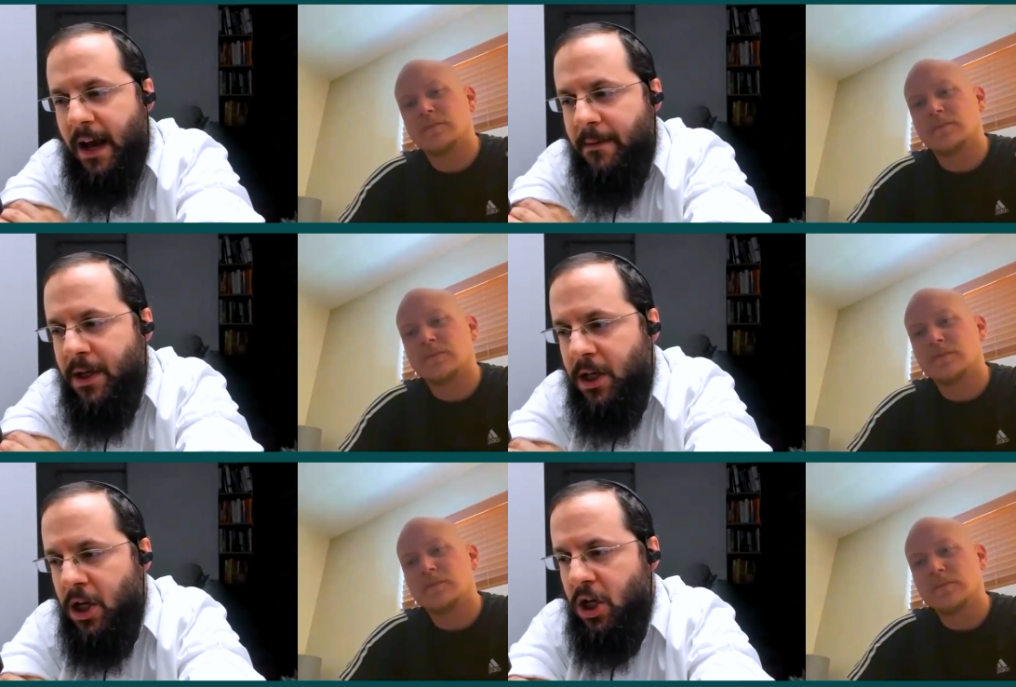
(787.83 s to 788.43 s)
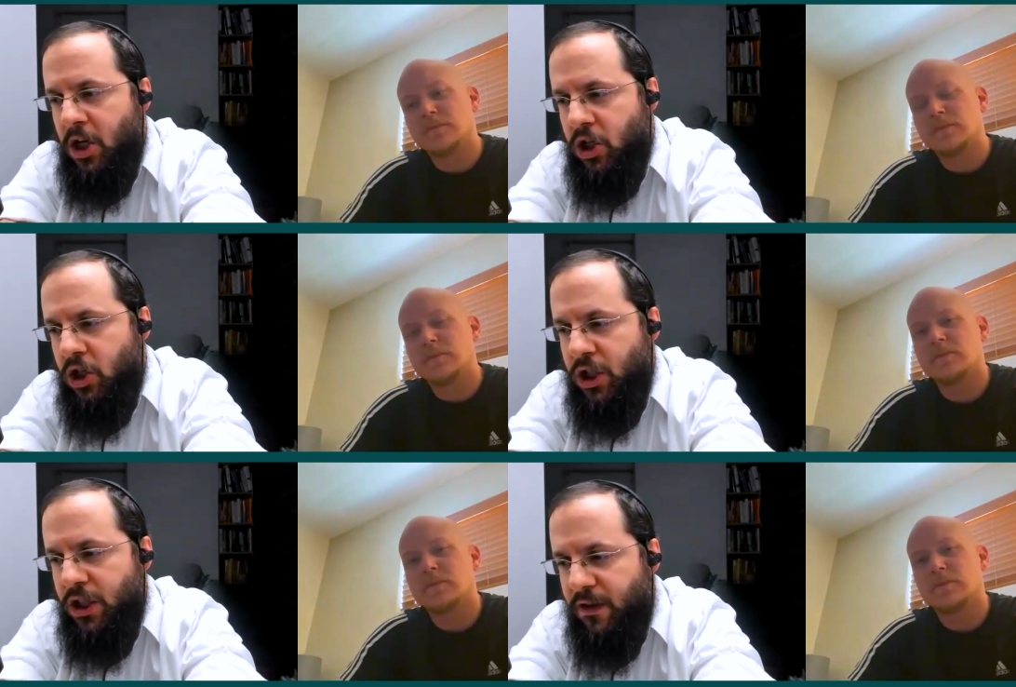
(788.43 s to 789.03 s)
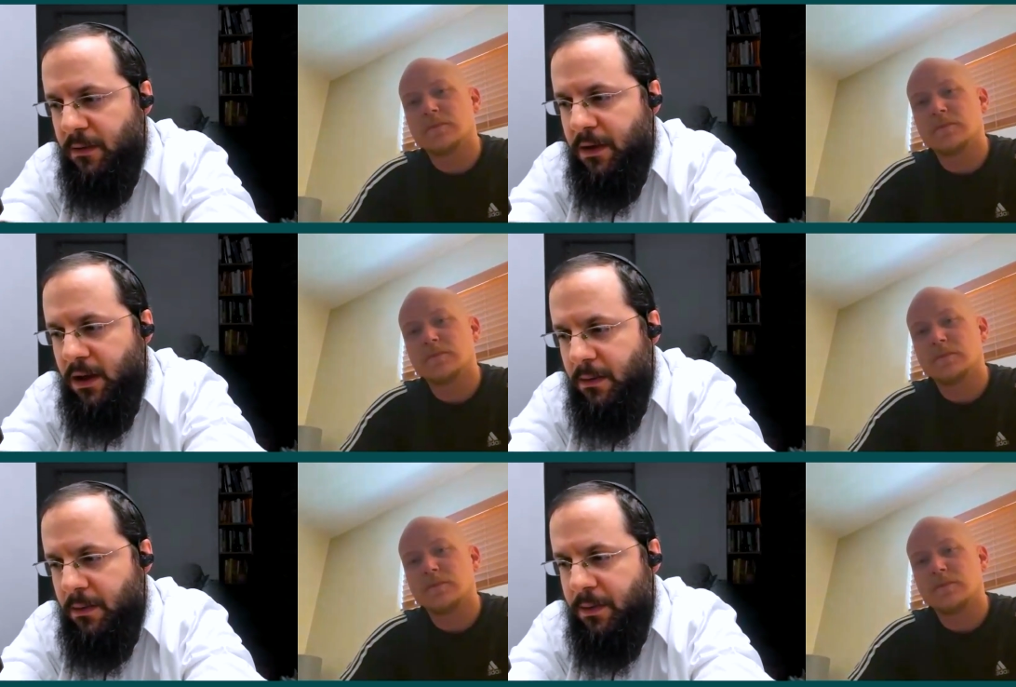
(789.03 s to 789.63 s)
Speaker 1: that. I mean, just from
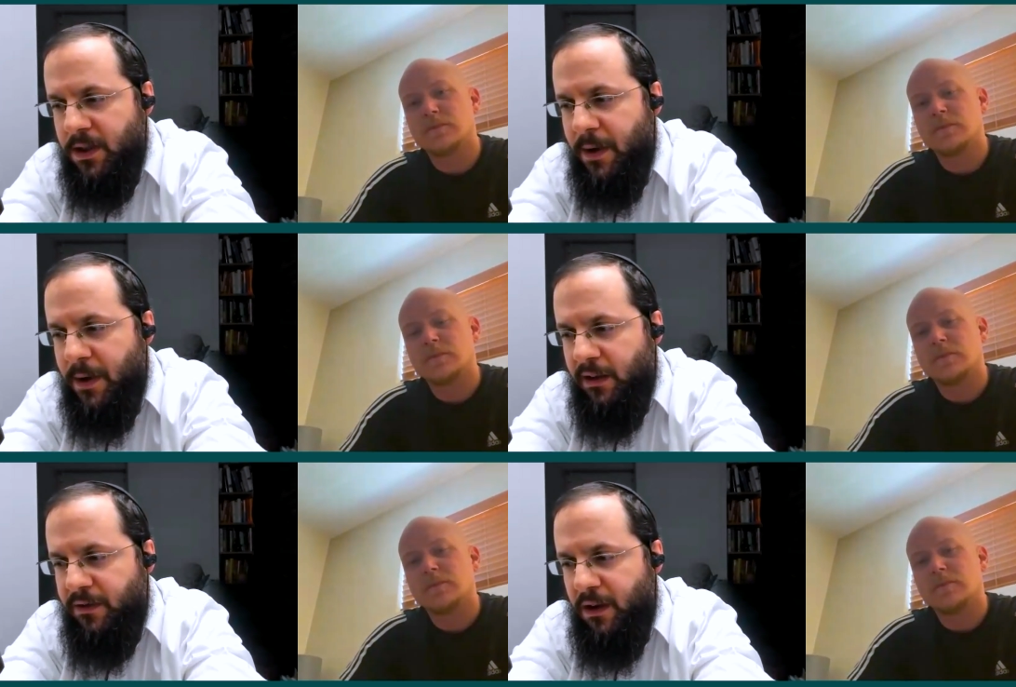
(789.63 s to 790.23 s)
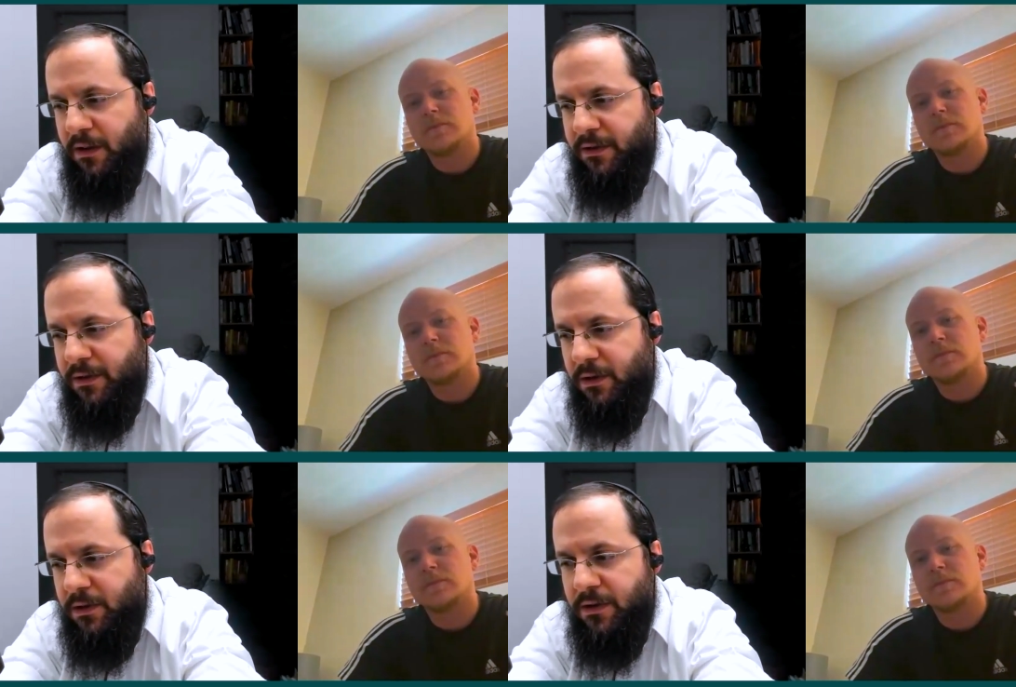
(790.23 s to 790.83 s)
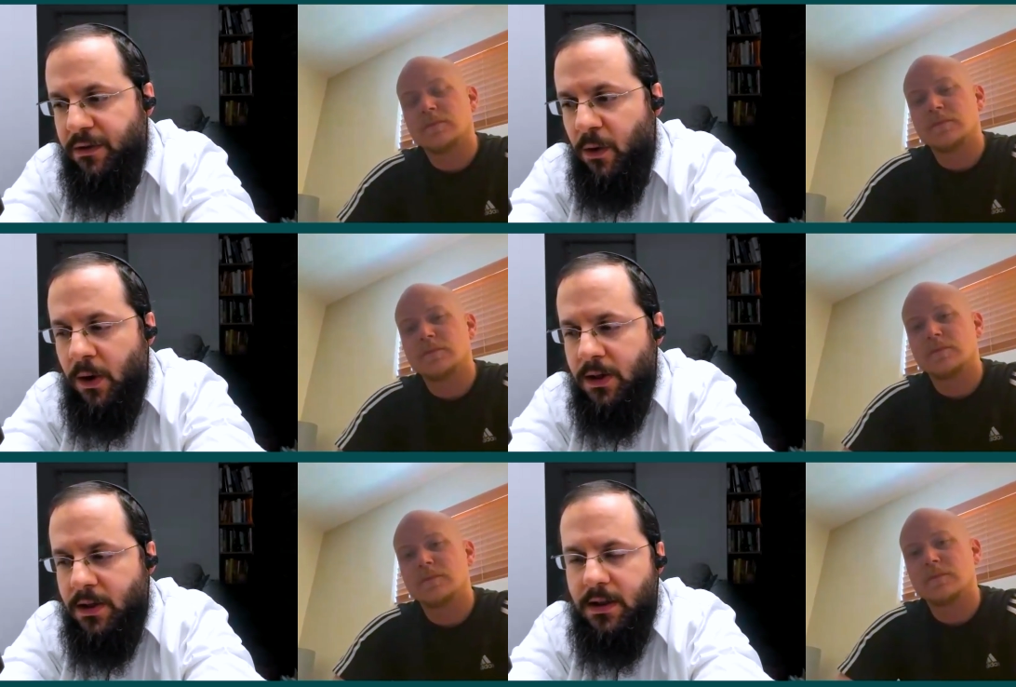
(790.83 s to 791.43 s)
the perspective of
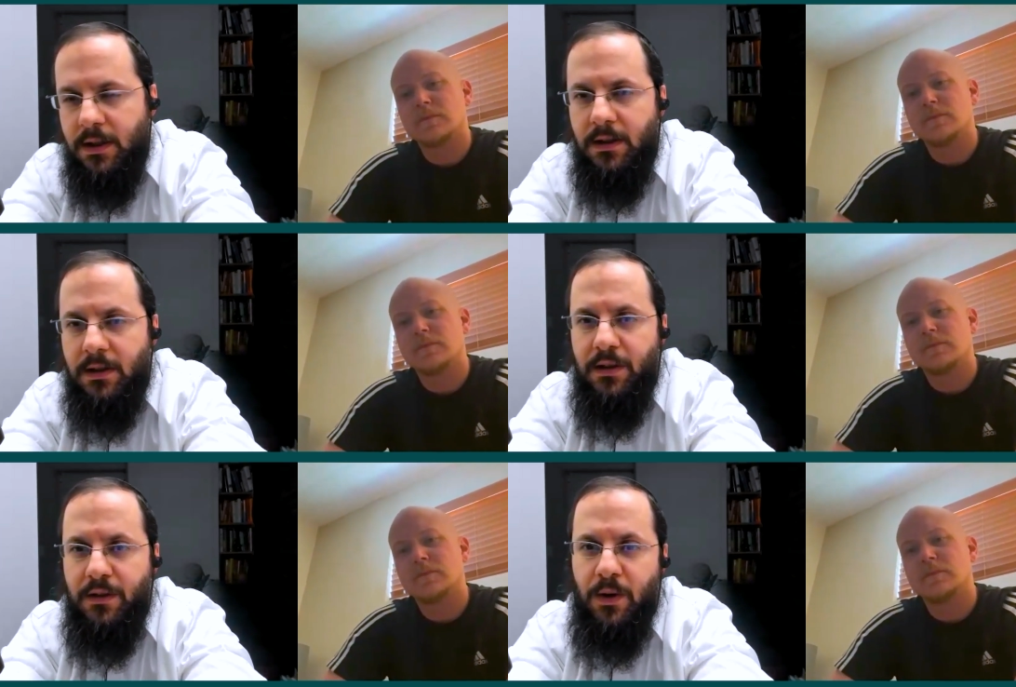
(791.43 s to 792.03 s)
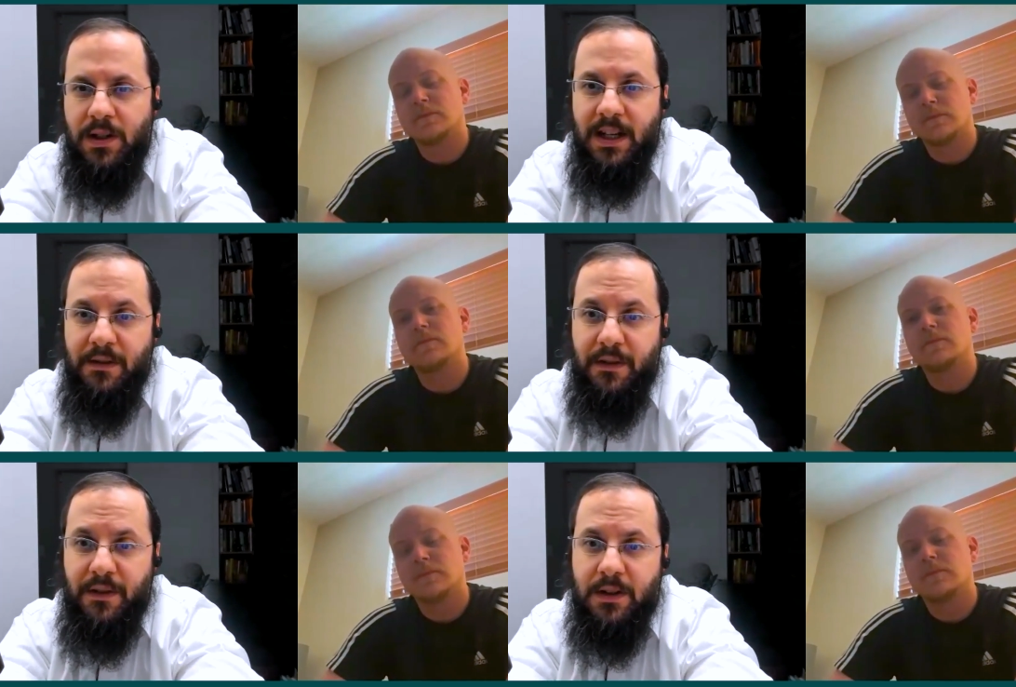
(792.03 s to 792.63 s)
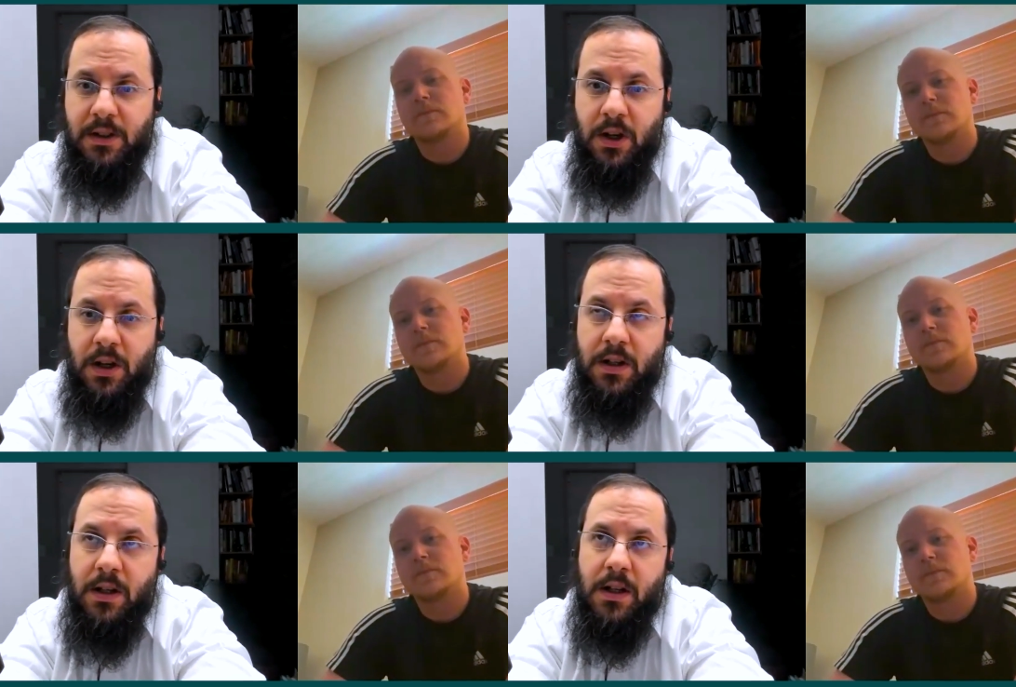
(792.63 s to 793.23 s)
divorce, divorce never feels
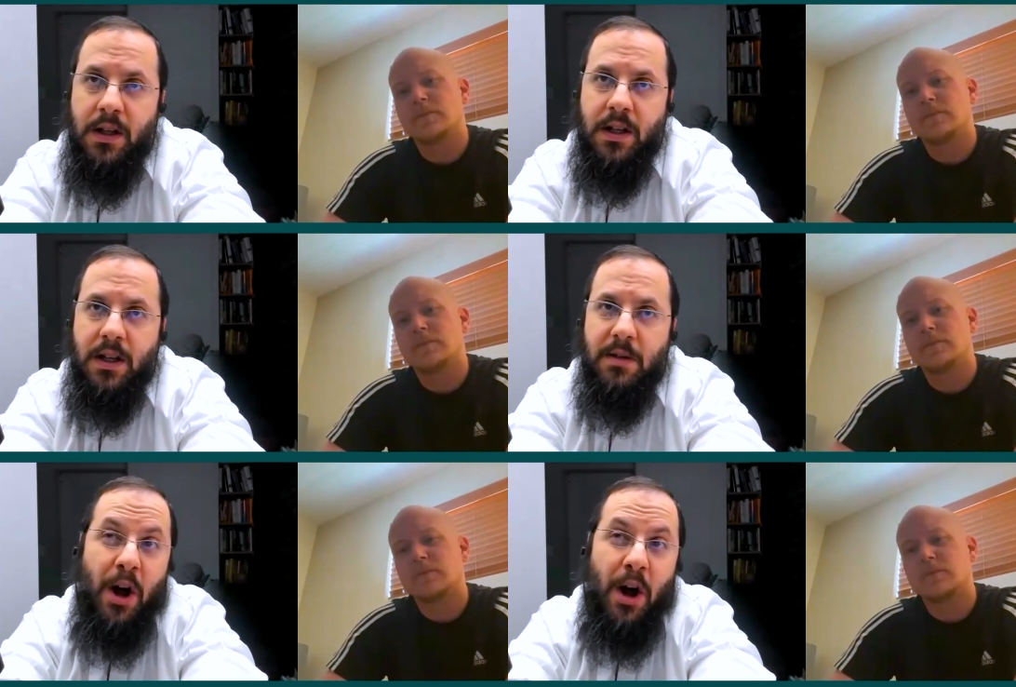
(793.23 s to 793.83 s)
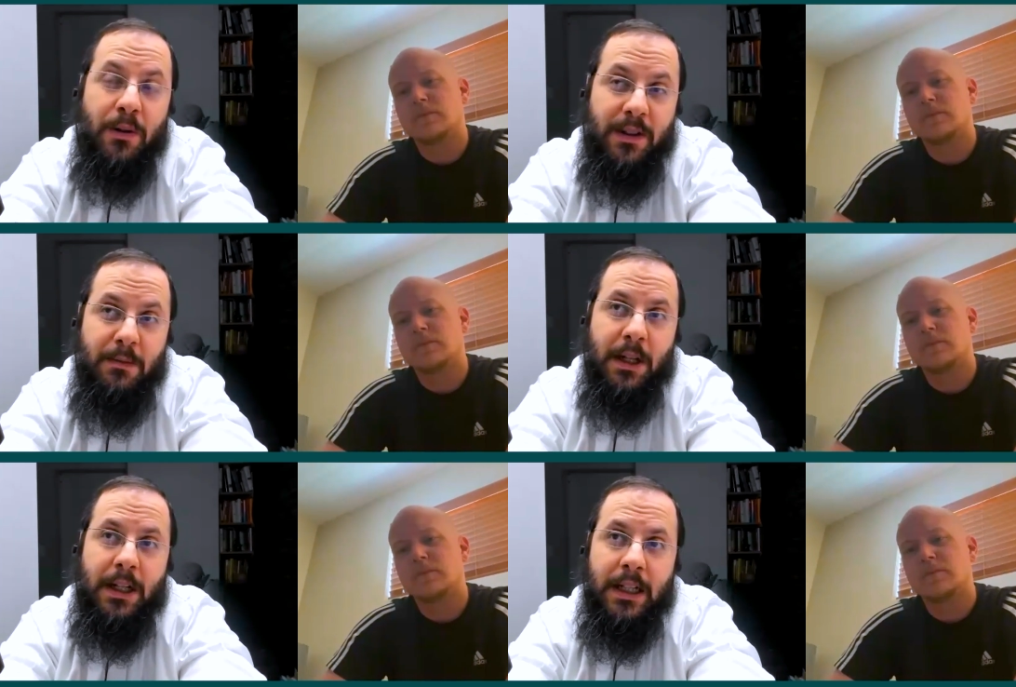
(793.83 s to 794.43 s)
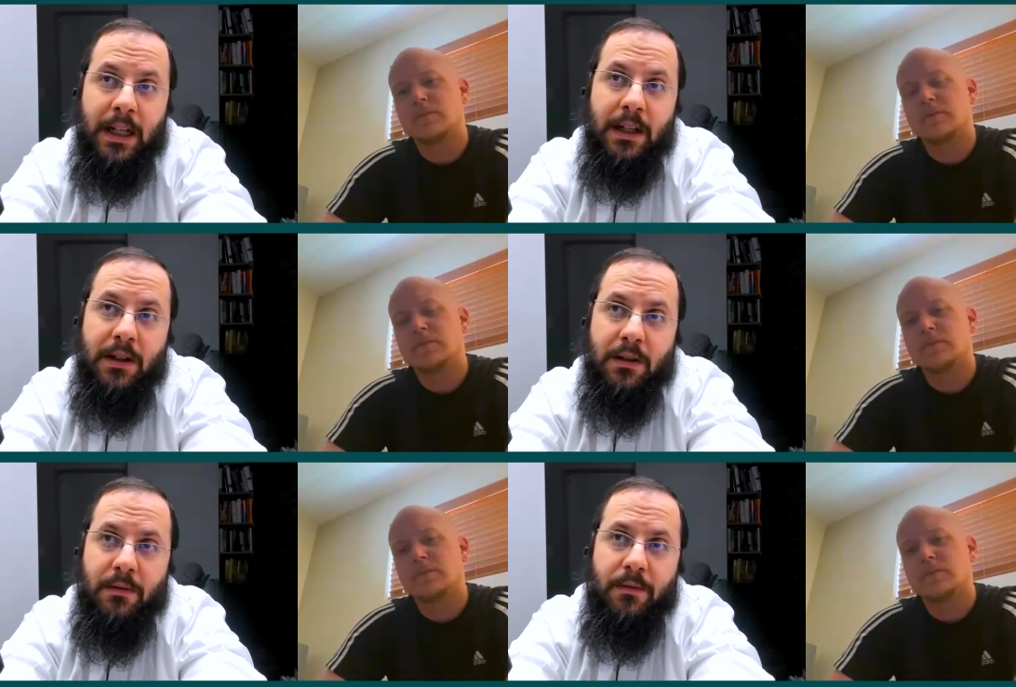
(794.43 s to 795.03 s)
good, but
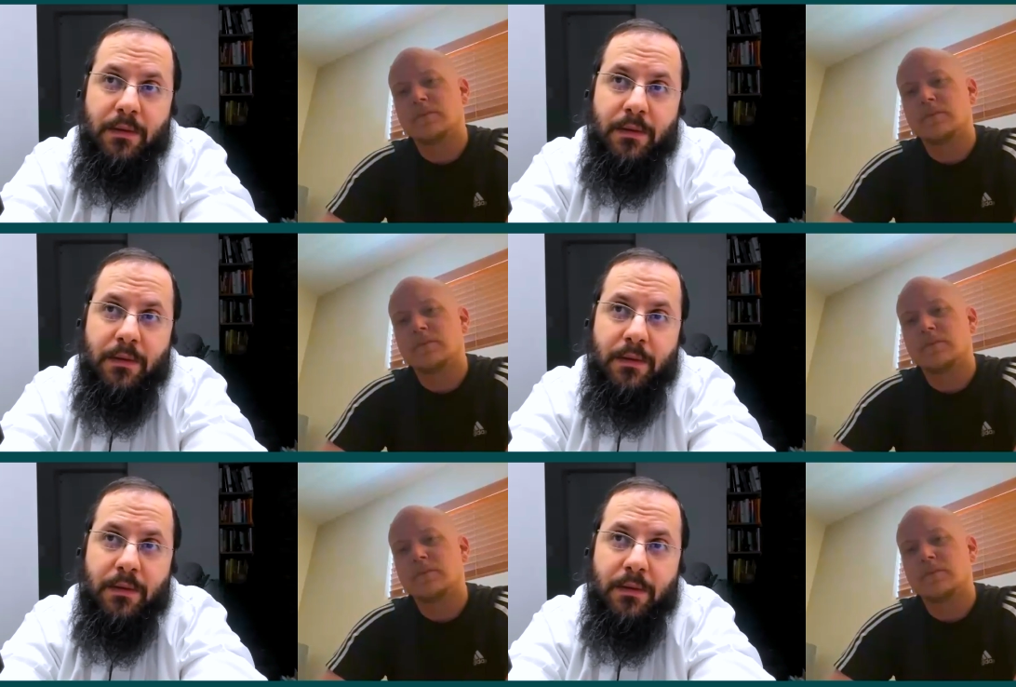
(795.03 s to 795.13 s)
ultimately,